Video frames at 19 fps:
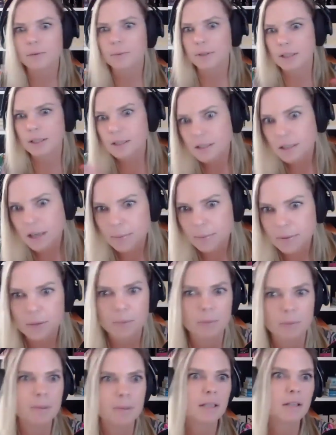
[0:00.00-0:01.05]
We eat the cupcake.
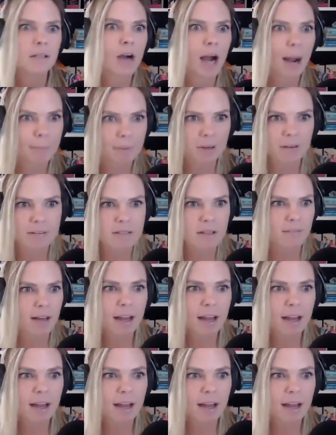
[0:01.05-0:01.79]
We beat the crap out of ourselves.